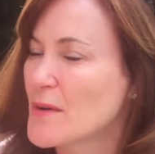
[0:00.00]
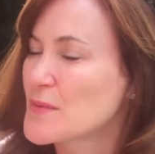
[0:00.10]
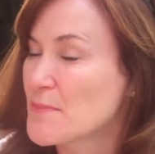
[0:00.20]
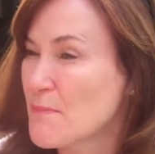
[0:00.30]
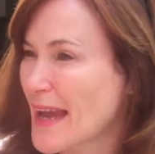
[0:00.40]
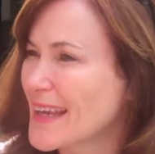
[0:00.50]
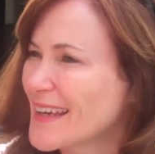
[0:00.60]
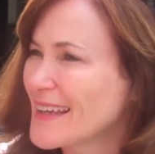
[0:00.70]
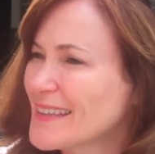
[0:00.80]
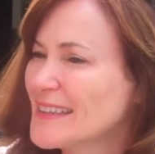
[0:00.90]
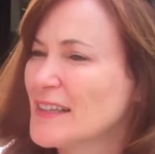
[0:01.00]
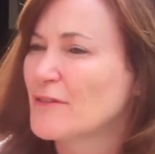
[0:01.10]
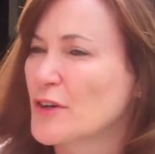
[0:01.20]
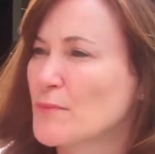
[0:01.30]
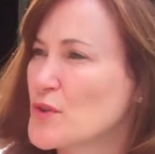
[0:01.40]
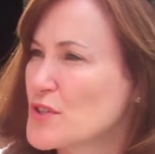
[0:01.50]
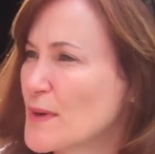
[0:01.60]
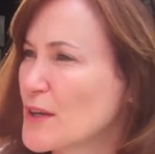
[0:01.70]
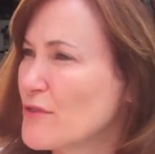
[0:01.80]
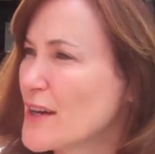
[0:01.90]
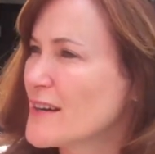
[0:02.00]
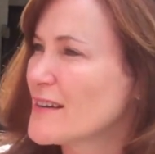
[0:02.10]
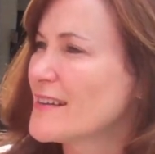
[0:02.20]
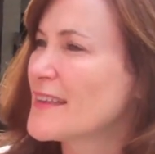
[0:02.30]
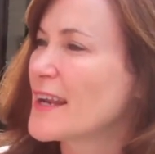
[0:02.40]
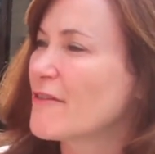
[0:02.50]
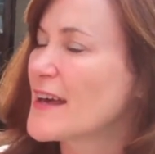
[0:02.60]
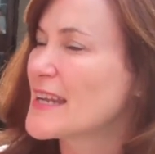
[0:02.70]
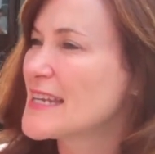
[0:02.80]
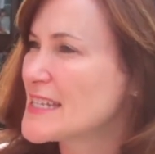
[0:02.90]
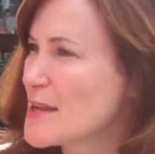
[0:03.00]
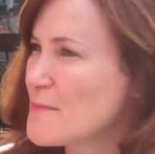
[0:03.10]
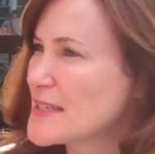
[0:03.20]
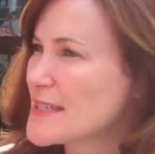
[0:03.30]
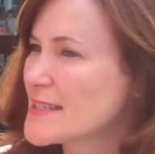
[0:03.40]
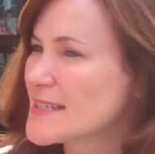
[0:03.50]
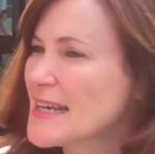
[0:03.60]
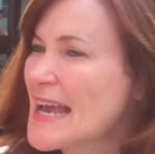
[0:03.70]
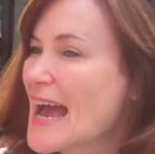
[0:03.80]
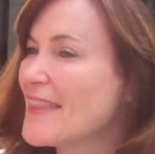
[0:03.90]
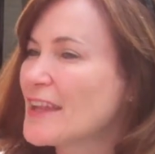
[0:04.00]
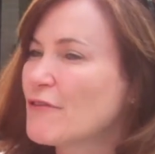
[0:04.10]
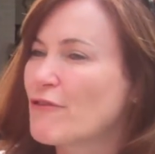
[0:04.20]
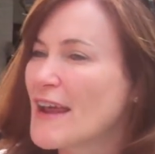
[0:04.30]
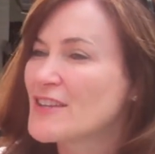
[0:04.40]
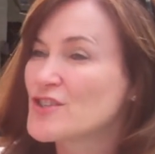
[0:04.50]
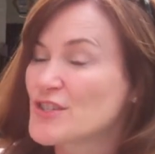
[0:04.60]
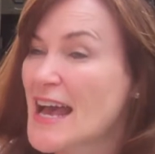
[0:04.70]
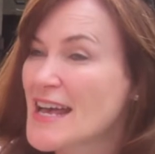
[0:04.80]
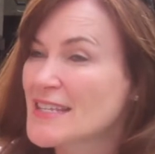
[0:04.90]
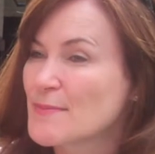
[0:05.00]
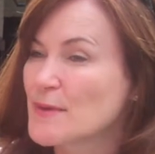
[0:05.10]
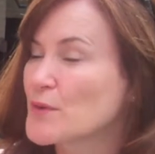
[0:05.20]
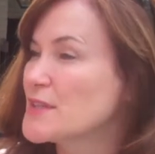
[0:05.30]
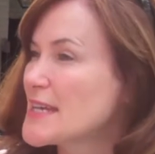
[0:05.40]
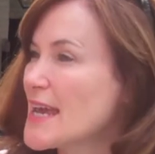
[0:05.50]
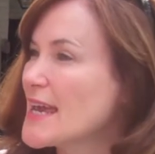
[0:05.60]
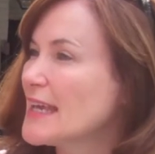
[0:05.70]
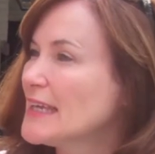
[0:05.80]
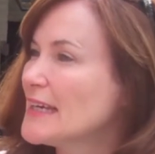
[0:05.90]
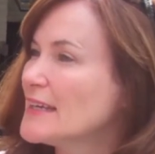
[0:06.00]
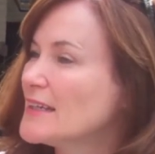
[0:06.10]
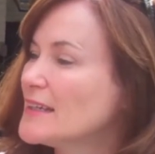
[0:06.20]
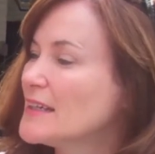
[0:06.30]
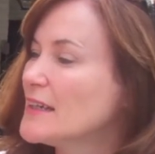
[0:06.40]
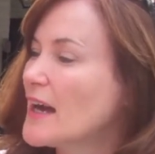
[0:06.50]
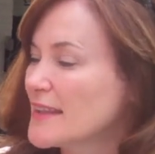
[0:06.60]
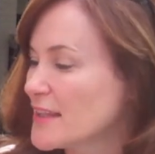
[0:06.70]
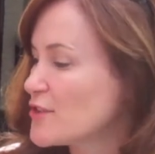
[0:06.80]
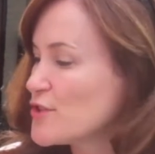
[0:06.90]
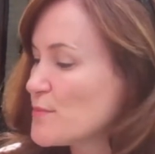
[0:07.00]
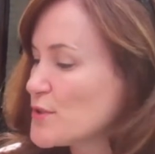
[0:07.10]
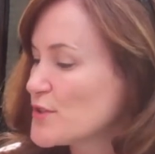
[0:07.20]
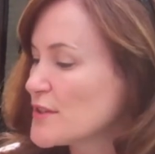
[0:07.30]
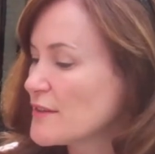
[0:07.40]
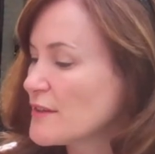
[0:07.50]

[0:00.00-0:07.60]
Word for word: I was in banking for most of my career, and then I ran an internet business. And then a friend asked me one day, "I think you should produce a,